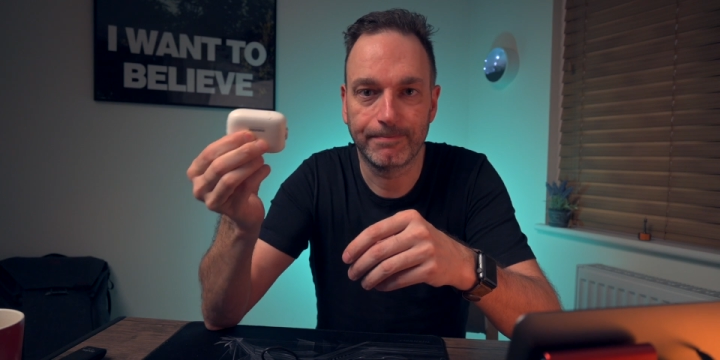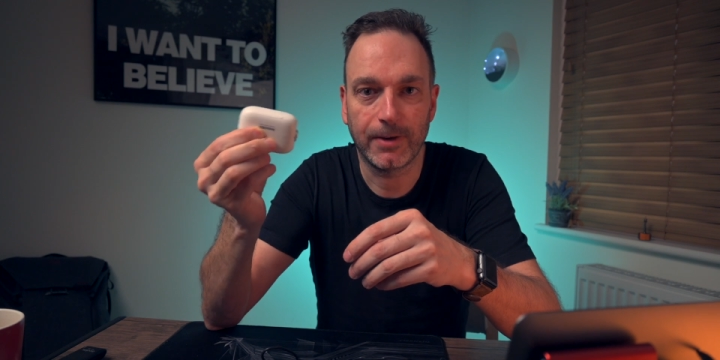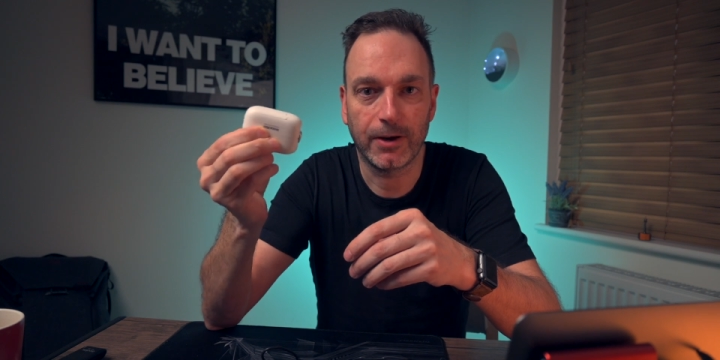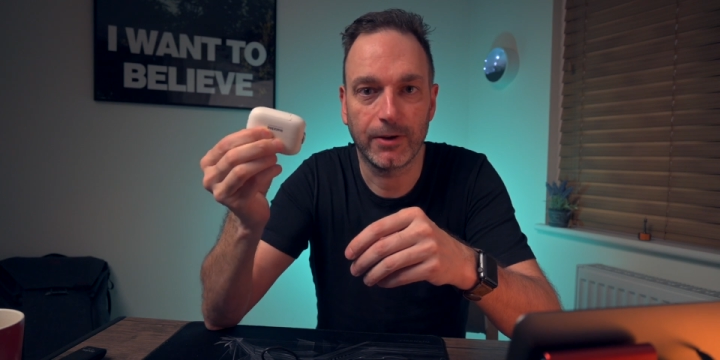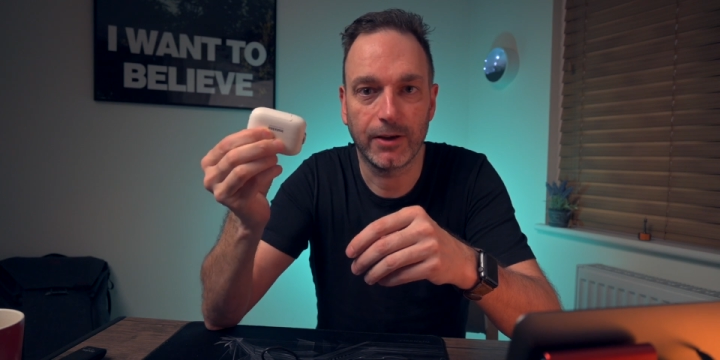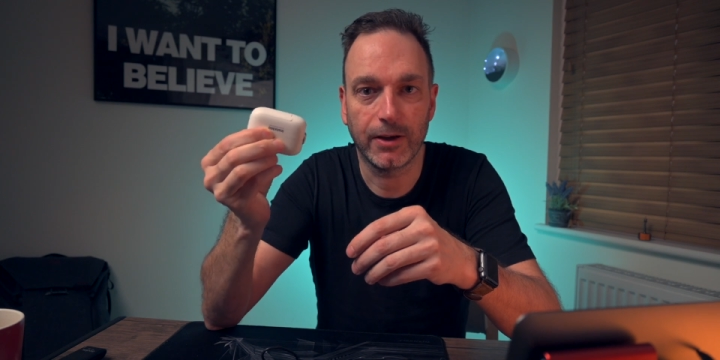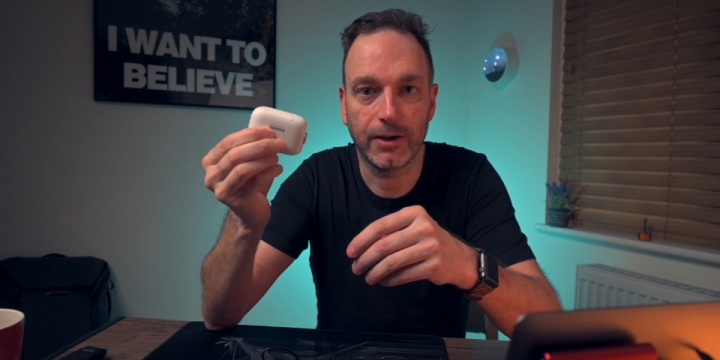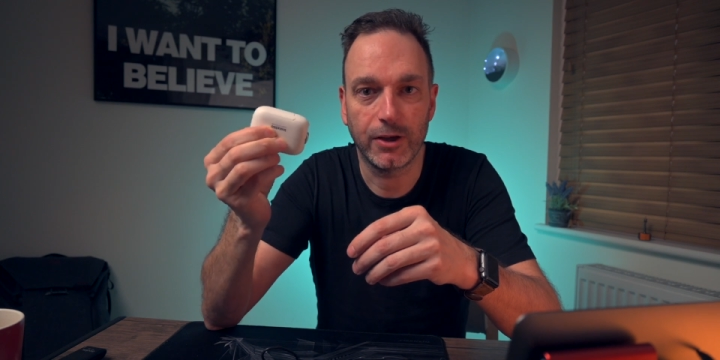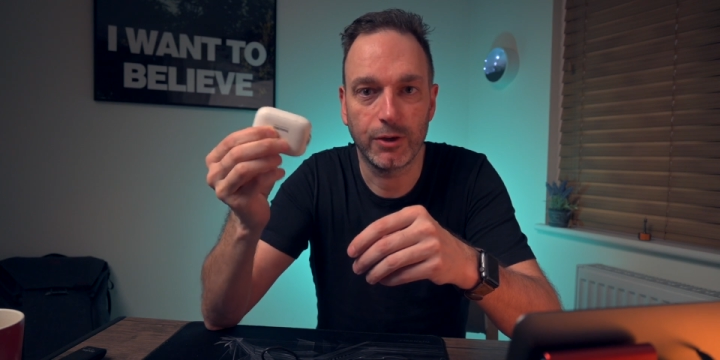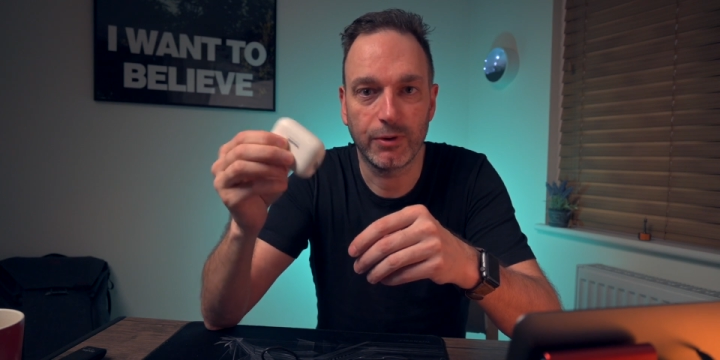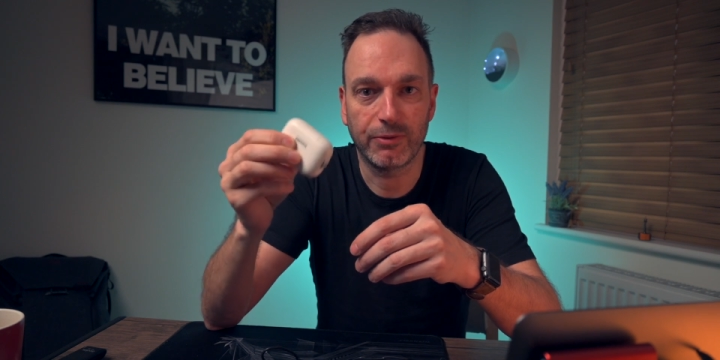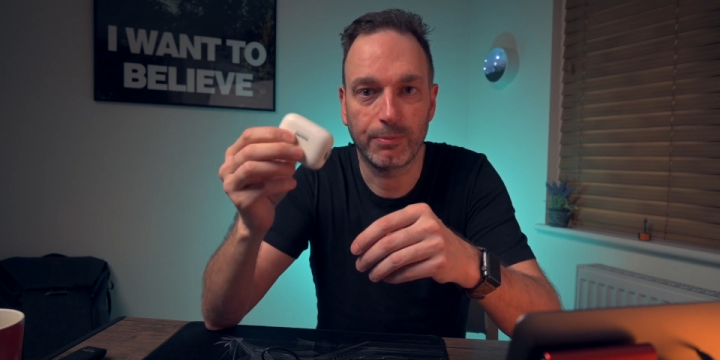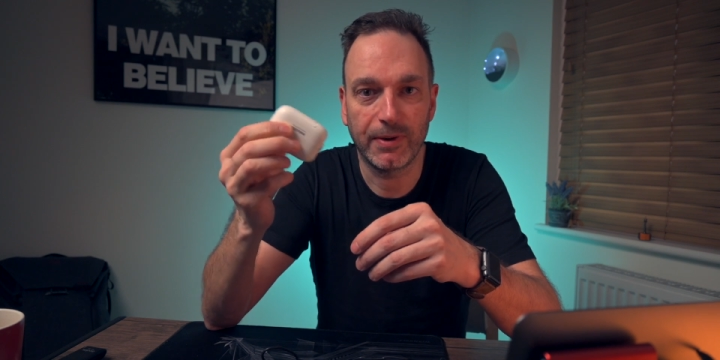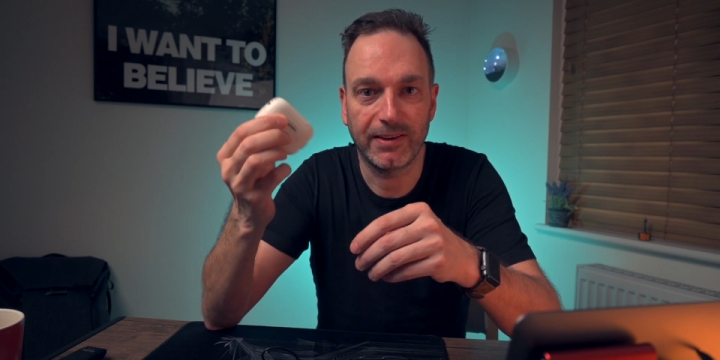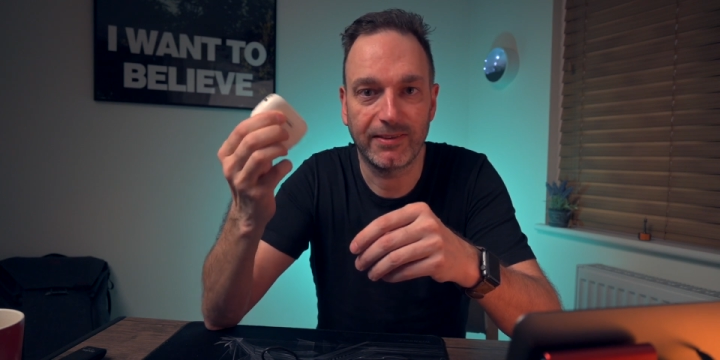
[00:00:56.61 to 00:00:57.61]
on a U
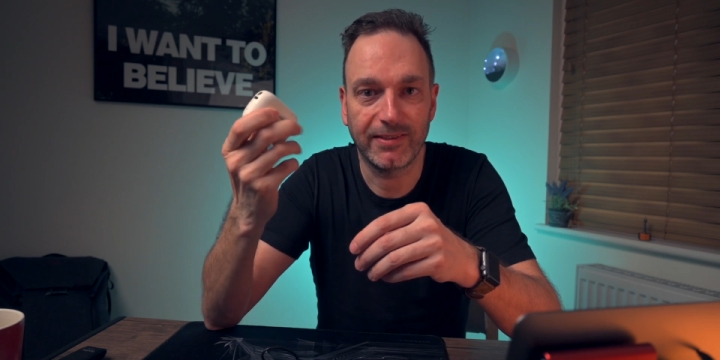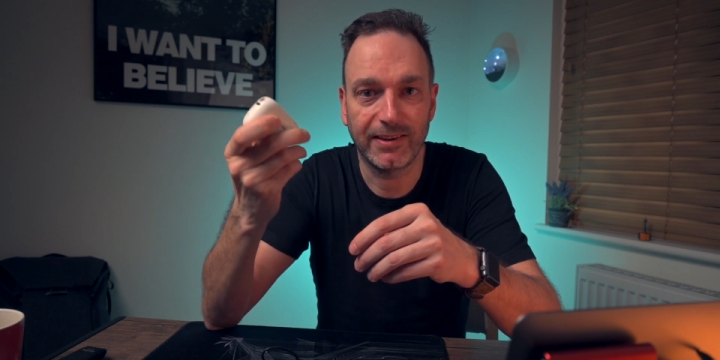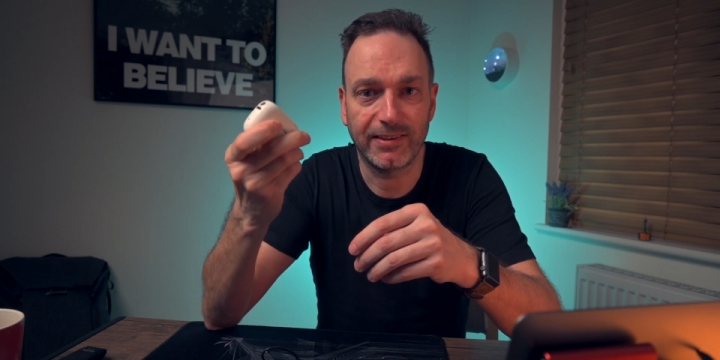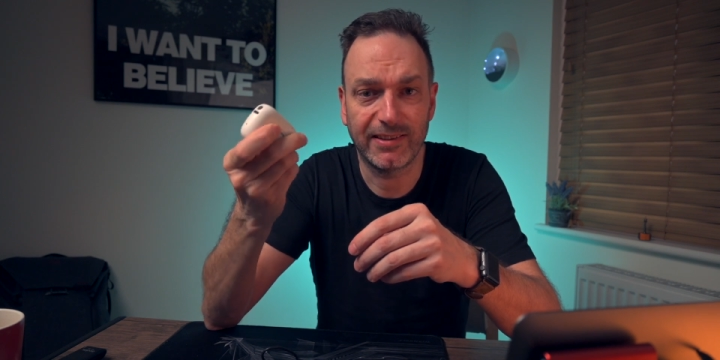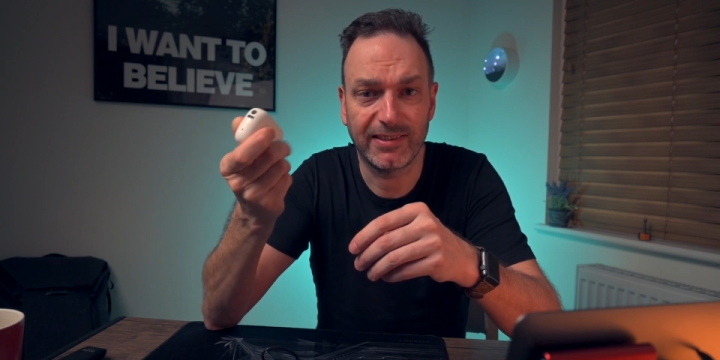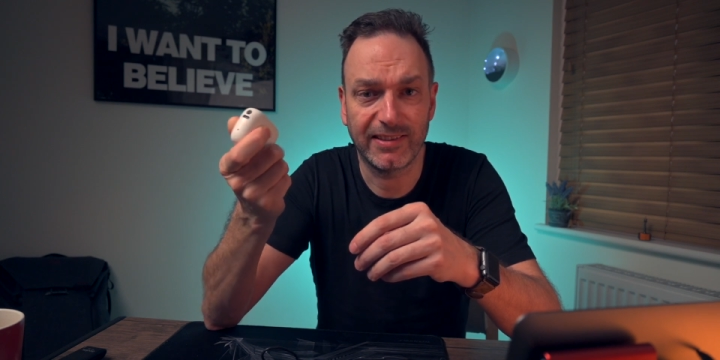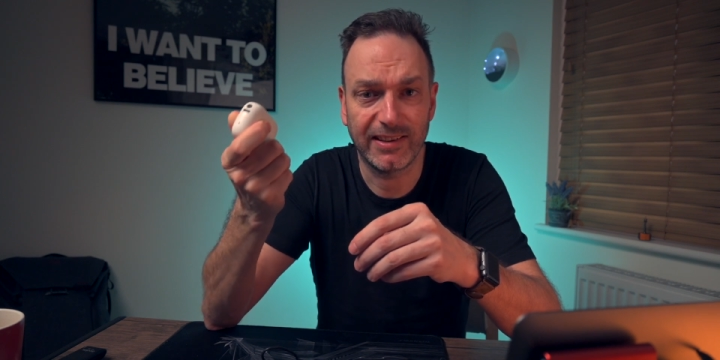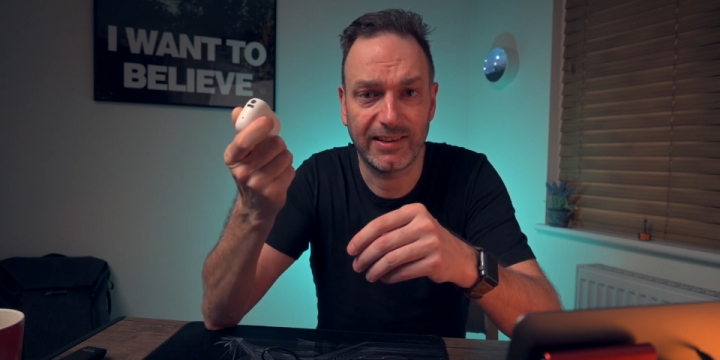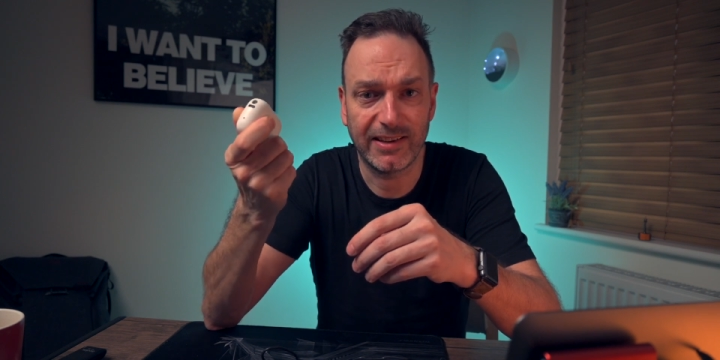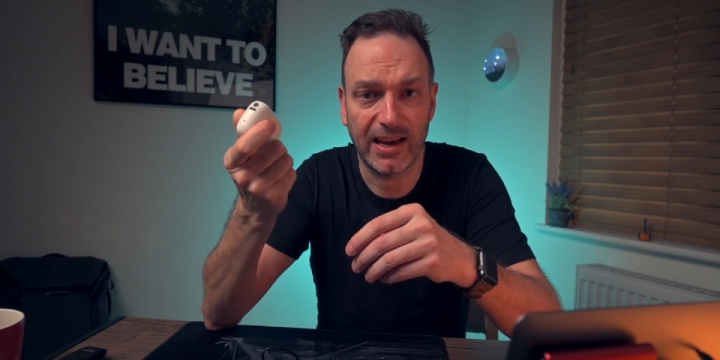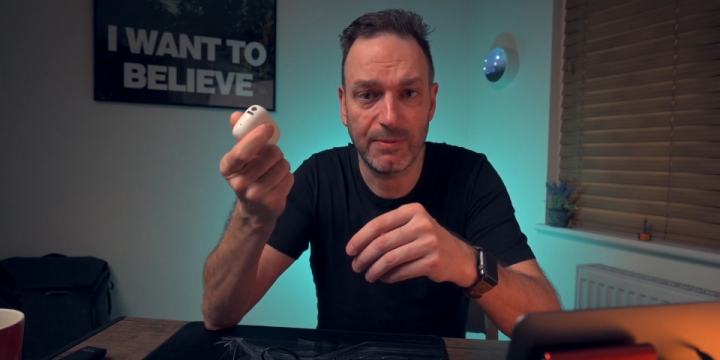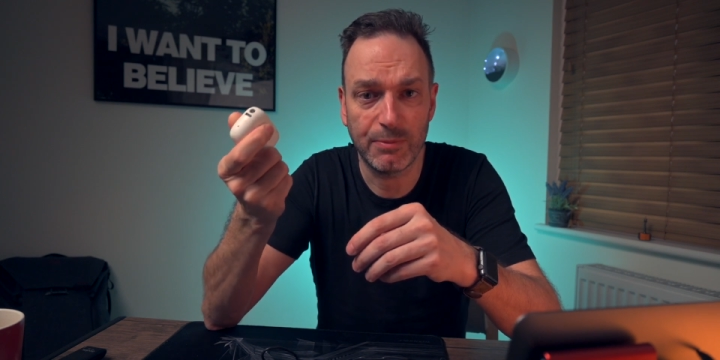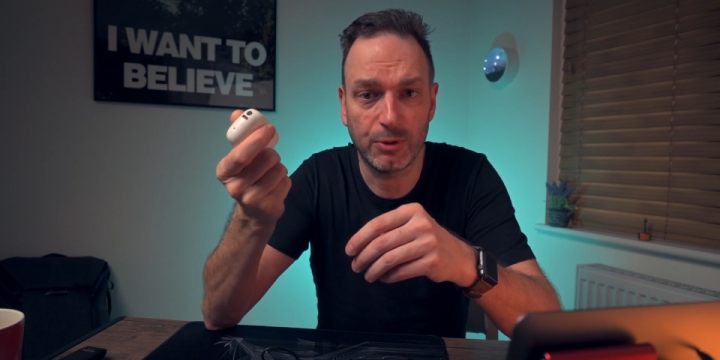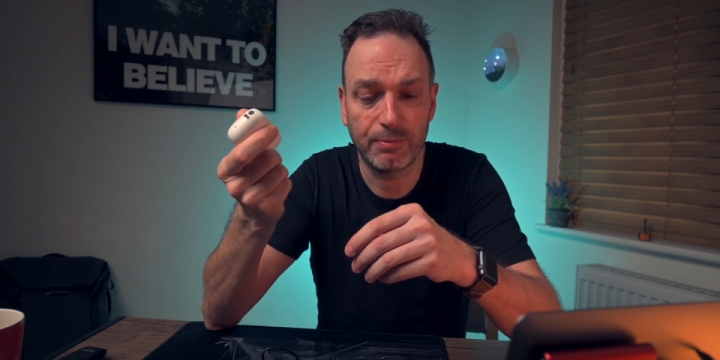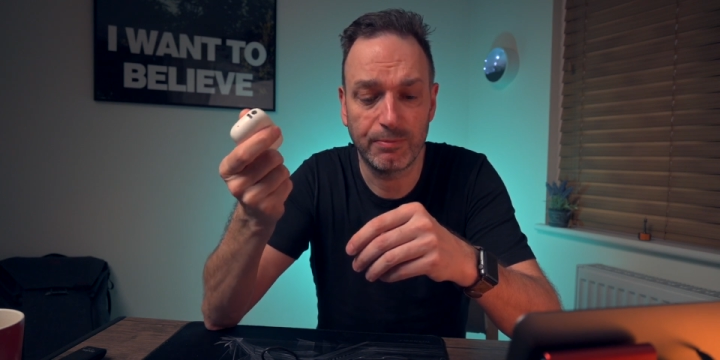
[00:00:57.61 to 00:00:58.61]
S B C to C
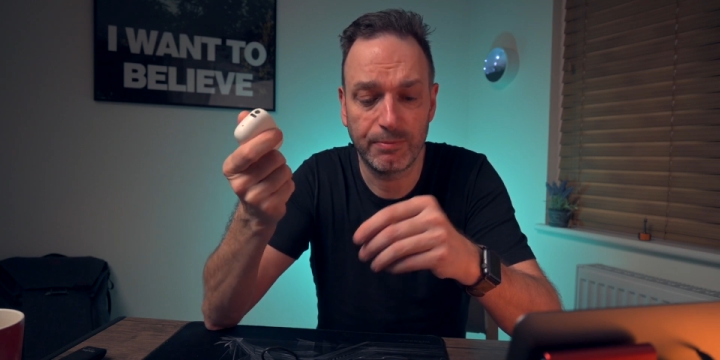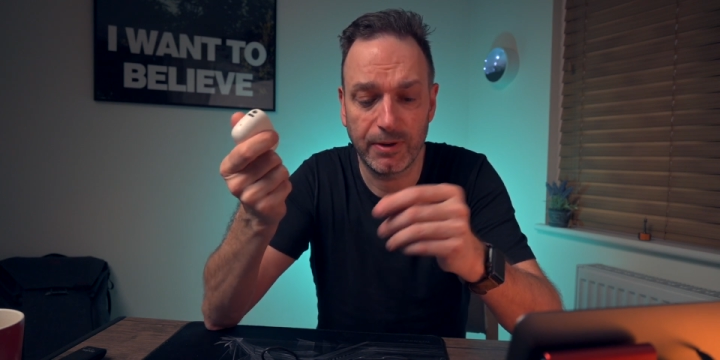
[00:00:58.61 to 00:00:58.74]
cable